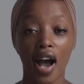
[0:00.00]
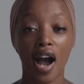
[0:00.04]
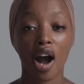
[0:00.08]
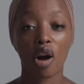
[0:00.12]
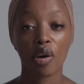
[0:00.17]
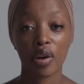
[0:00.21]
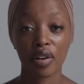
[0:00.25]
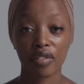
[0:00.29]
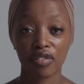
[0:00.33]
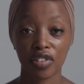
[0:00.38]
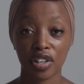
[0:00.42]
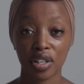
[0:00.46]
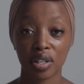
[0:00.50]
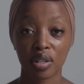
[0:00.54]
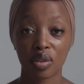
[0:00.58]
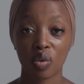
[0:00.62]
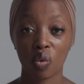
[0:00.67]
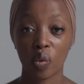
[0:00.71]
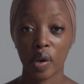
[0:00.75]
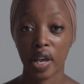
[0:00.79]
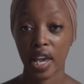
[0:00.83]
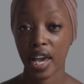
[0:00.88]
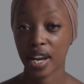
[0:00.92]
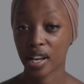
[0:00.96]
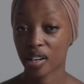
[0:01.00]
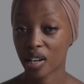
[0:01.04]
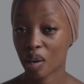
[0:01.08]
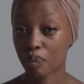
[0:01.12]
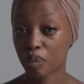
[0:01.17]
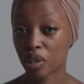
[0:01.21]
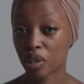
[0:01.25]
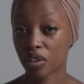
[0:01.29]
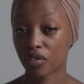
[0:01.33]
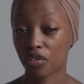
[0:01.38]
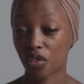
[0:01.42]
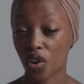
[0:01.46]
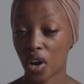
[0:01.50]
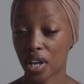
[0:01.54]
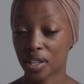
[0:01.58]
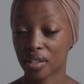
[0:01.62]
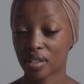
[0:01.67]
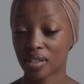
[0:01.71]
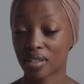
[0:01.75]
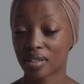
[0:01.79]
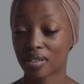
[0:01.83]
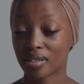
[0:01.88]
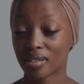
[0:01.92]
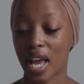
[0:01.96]
However, we ended up being
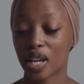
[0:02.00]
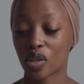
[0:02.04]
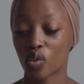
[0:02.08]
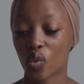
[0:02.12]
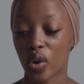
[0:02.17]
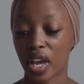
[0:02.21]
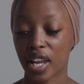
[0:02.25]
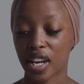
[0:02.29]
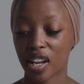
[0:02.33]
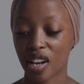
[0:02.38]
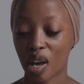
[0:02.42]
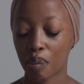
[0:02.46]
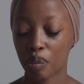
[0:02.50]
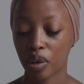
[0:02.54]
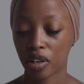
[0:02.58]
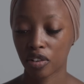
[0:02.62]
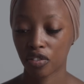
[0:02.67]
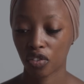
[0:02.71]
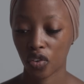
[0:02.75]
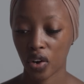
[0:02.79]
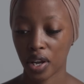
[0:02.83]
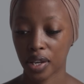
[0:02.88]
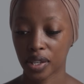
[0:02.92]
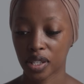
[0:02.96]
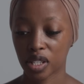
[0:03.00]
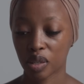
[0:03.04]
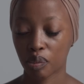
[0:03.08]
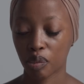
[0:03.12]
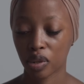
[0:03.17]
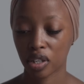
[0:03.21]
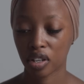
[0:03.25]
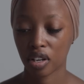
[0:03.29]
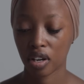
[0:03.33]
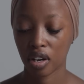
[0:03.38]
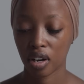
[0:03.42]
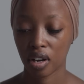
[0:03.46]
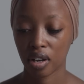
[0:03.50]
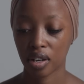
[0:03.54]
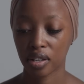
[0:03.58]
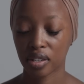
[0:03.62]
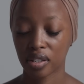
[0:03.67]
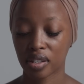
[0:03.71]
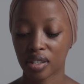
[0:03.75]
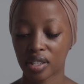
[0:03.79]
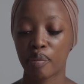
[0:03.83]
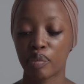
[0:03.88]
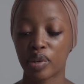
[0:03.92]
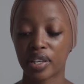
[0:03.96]
friends and we ended up being friends
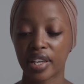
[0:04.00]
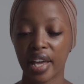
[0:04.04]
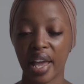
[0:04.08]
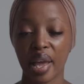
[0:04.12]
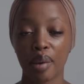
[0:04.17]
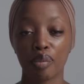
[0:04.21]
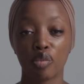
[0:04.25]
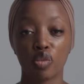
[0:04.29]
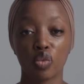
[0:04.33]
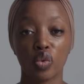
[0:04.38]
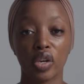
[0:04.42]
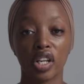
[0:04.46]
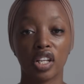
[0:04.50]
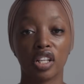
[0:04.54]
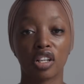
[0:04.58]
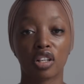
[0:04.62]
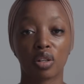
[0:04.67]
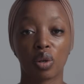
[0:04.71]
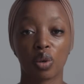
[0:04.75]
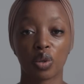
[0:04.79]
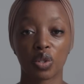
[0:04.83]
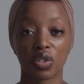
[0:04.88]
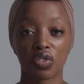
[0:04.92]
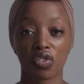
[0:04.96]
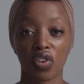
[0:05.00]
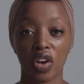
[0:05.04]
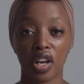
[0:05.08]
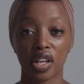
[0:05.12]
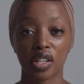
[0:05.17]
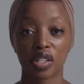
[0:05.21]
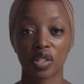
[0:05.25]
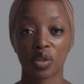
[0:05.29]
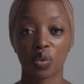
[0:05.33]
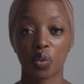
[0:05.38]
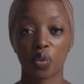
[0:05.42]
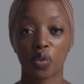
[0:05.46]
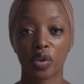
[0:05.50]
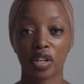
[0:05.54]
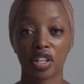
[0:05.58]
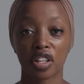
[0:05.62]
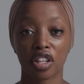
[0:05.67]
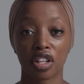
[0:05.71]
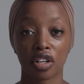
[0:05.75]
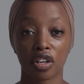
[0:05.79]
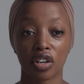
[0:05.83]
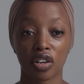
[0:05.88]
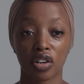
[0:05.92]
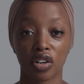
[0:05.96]
because I became really close friends with
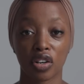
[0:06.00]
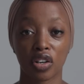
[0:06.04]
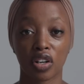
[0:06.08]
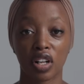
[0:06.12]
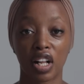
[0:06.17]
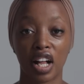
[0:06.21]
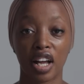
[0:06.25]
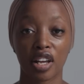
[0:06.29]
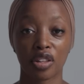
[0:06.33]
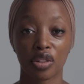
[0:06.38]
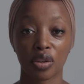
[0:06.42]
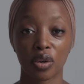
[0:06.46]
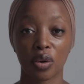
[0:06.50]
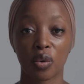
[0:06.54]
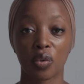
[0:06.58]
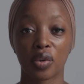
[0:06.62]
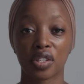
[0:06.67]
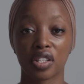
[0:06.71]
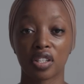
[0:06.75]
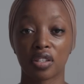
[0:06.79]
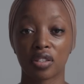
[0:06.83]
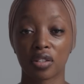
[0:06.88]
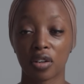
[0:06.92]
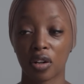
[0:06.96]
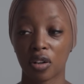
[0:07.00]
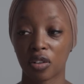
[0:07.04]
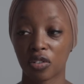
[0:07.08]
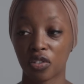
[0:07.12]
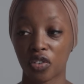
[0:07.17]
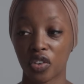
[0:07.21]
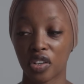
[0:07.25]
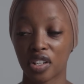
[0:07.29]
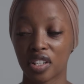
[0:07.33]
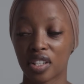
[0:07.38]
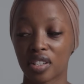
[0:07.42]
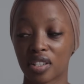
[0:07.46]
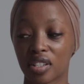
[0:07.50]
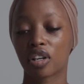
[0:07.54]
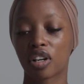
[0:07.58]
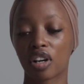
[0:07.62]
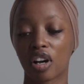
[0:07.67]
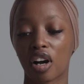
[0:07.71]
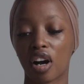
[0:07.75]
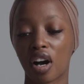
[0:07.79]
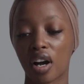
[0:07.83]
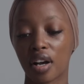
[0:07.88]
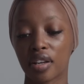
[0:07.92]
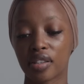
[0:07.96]
the girl I thought was his girlfriend
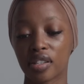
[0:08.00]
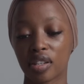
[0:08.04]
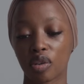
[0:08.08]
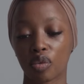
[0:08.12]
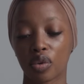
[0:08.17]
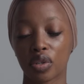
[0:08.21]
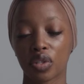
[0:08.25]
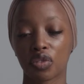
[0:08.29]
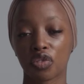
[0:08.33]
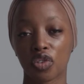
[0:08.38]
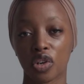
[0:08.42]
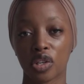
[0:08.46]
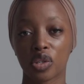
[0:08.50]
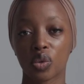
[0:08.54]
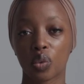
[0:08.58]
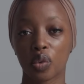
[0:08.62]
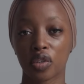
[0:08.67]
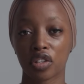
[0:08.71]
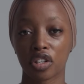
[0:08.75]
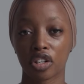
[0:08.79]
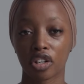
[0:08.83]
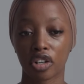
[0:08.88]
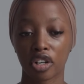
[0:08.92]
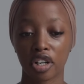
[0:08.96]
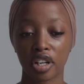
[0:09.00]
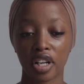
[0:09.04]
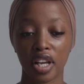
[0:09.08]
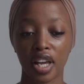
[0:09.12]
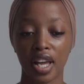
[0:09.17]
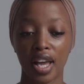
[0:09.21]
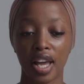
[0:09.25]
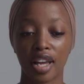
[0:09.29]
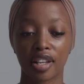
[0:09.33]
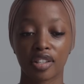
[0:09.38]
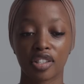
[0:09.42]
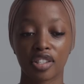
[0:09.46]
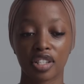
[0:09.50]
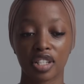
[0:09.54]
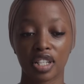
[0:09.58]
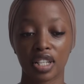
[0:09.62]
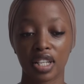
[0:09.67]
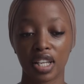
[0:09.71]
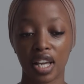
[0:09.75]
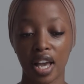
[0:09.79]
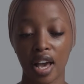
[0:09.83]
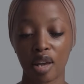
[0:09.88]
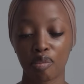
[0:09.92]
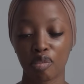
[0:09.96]
because I was friends with her and
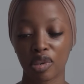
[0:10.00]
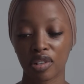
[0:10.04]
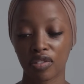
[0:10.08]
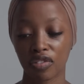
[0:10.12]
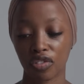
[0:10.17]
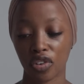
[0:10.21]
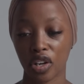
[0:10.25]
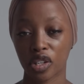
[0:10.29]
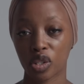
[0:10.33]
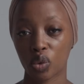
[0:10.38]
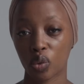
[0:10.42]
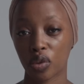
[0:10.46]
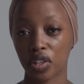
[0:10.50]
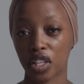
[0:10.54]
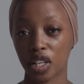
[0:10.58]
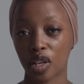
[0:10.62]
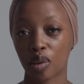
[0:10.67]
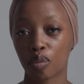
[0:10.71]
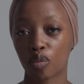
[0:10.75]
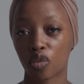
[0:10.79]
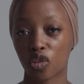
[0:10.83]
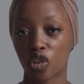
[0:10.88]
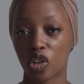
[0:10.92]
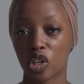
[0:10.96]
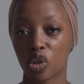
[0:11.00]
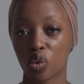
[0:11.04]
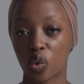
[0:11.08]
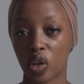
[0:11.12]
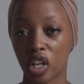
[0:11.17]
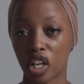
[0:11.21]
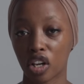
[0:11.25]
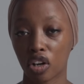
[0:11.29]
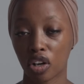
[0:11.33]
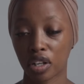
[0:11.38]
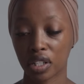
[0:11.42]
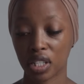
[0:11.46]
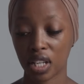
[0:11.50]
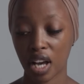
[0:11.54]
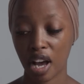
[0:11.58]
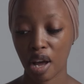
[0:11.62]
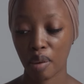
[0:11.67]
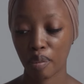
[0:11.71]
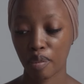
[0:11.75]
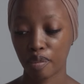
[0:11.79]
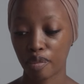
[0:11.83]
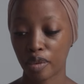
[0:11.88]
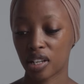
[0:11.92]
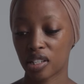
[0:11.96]
she had been friends with him for a really long
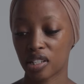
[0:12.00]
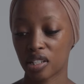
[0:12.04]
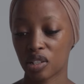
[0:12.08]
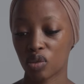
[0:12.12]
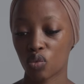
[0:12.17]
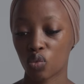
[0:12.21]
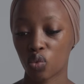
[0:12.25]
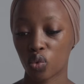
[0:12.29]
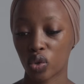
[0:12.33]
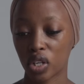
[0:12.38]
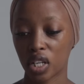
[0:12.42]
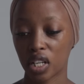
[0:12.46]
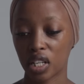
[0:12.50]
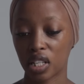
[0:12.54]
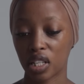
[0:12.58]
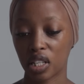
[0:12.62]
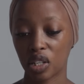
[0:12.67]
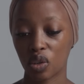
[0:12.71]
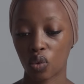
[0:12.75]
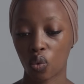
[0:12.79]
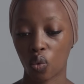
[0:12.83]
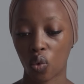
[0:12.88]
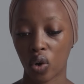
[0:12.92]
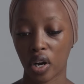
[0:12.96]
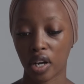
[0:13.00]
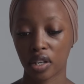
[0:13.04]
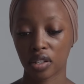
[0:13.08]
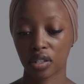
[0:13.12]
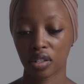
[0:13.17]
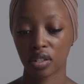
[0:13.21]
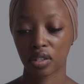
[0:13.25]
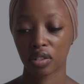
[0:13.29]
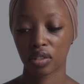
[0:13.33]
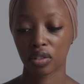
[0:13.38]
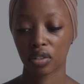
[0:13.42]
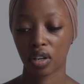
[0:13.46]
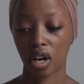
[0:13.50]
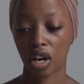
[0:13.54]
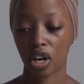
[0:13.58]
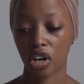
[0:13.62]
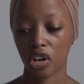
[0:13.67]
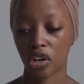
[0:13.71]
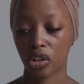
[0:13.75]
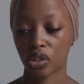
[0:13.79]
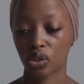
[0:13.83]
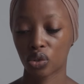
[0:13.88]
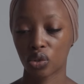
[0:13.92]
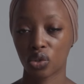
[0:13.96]
time. I didn't really want
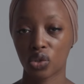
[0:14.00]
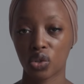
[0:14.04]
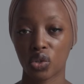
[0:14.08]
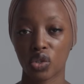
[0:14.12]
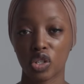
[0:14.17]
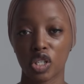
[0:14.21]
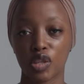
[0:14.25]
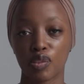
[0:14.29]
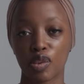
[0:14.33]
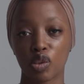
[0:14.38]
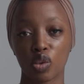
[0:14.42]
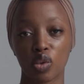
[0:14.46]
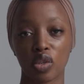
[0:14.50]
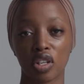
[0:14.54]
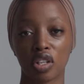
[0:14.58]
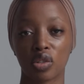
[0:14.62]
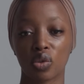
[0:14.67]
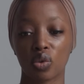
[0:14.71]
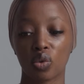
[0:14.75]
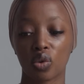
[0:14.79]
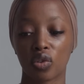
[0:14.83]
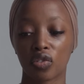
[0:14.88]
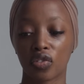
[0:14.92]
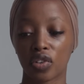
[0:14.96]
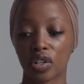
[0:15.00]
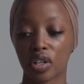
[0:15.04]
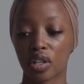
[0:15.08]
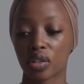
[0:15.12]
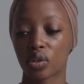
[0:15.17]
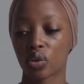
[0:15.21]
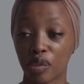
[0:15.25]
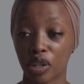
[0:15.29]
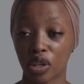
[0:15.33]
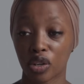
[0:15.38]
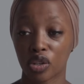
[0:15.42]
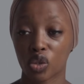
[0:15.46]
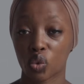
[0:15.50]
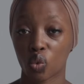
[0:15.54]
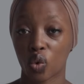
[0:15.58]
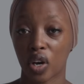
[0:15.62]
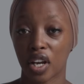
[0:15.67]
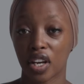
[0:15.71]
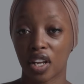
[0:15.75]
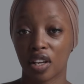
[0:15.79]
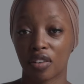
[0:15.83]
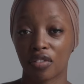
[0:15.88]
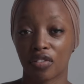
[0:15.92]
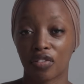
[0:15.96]
her to choose between the two of us, because
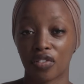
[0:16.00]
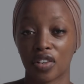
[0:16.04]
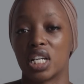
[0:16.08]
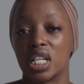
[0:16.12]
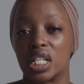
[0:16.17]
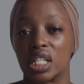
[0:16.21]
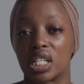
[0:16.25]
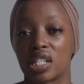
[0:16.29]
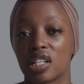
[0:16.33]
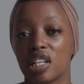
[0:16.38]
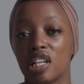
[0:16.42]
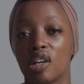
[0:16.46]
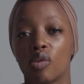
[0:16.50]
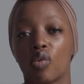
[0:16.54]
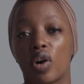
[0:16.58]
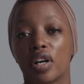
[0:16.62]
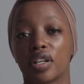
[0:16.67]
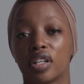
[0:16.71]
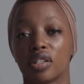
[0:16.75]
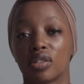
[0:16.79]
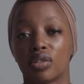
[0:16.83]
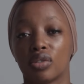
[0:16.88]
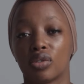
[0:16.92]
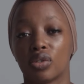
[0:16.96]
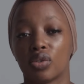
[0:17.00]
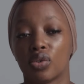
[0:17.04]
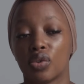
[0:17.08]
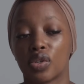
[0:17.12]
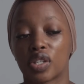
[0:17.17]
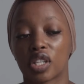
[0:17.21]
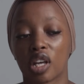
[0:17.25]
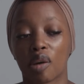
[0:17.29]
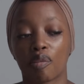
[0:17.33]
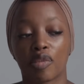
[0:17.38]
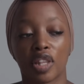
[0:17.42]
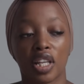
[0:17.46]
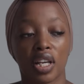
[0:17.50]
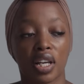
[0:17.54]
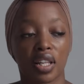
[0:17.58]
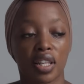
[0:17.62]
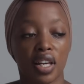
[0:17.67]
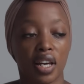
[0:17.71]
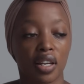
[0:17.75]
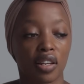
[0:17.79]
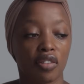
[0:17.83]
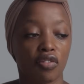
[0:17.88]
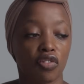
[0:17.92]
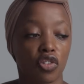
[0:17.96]
what if she wanted to do something
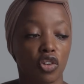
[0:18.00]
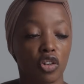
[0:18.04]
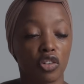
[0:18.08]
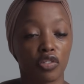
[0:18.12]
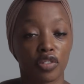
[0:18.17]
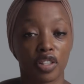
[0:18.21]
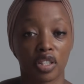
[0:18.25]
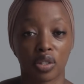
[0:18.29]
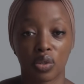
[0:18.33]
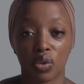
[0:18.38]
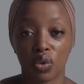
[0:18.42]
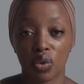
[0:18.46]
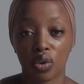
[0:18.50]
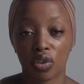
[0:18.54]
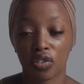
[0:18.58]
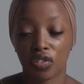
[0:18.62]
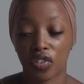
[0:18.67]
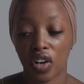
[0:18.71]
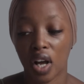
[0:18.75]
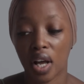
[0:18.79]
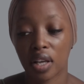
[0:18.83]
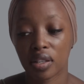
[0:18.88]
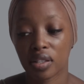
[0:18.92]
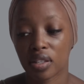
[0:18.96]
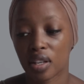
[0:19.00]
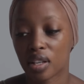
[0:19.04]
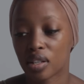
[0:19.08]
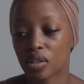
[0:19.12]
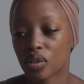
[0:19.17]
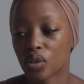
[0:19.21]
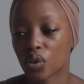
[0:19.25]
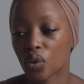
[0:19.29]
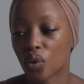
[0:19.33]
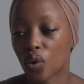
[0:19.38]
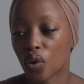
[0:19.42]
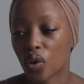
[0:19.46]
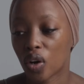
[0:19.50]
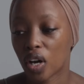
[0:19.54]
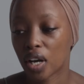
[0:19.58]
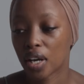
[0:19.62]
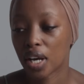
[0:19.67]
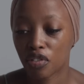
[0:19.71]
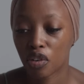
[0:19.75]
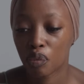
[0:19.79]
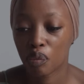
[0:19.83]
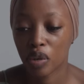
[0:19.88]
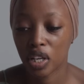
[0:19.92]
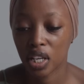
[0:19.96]
that involved the two of us? And so
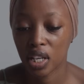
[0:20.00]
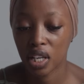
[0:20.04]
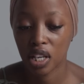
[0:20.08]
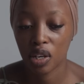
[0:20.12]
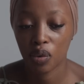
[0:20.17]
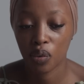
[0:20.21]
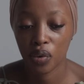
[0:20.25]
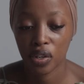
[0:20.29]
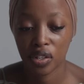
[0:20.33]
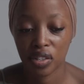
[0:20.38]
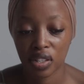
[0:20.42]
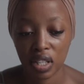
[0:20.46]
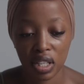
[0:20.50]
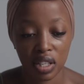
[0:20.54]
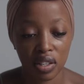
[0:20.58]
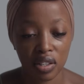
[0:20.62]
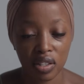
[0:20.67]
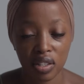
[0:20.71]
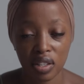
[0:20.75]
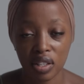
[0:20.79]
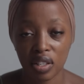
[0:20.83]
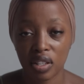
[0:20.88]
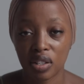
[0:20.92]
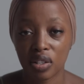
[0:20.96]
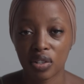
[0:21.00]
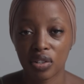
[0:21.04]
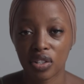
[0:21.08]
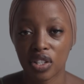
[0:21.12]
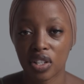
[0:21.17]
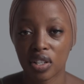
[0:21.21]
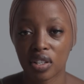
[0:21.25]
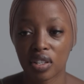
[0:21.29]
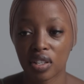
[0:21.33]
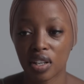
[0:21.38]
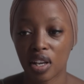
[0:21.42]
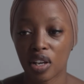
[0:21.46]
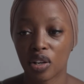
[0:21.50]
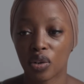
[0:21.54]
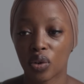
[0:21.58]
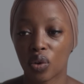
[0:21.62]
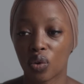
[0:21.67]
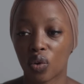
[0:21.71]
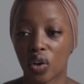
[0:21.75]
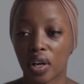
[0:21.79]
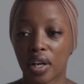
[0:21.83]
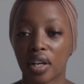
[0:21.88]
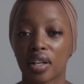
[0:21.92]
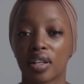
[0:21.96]
for me, it was easy to just say, you
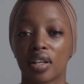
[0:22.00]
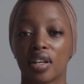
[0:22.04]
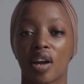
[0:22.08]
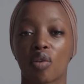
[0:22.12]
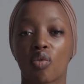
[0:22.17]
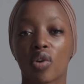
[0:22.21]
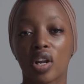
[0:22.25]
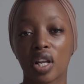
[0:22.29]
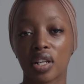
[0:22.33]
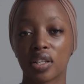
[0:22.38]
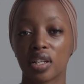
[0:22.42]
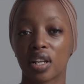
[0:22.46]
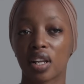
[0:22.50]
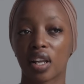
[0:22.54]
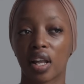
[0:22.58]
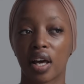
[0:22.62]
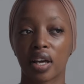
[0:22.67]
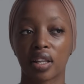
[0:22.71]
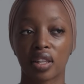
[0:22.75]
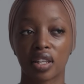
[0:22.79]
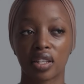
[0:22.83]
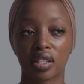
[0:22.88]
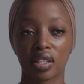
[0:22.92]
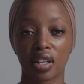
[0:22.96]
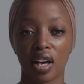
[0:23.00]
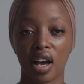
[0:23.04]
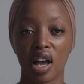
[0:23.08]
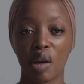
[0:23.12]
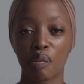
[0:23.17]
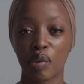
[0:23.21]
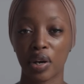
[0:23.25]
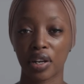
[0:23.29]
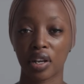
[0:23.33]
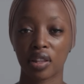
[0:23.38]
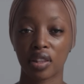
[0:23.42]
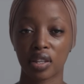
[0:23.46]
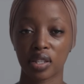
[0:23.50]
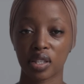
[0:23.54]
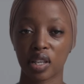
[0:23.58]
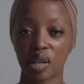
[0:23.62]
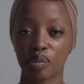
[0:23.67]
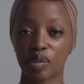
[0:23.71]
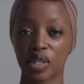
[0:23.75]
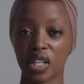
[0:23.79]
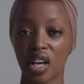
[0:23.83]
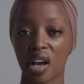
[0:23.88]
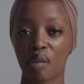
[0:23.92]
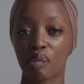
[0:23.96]
know what, I really did like this guy, but at the
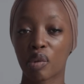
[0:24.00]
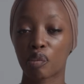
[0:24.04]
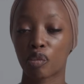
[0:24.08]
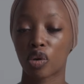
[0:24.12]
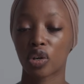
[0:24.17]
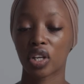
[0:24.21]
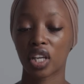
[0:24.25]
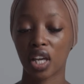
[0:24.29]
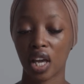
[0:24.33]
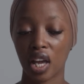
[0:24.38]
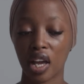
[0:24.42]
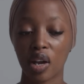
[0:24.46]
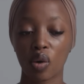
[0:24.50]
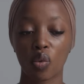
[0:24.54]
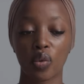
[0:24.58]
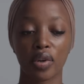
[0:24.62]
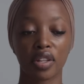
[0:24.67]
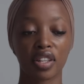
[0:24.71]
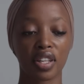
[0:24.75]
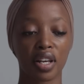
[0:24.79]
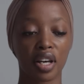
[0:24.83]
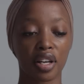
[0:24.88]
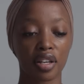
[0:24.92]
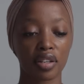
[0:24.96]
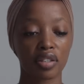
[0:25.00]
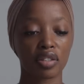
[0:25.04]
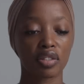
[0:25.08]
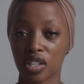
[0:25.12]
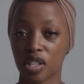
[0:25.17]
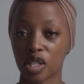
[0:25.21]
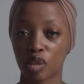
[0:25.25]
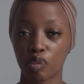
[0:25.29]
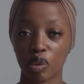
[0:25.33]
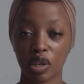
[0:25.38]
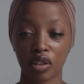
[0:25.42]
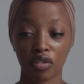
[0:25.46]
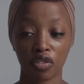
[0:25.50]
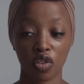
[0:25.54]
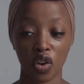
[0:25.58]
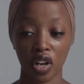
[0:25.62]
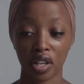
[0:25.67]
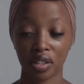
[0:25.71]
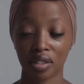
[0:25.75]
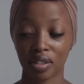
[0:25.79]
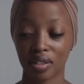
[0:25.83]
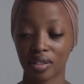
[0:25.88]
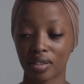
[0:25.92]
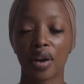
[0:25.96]
same time, I'm okay with us just being
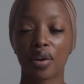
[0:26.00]
friends.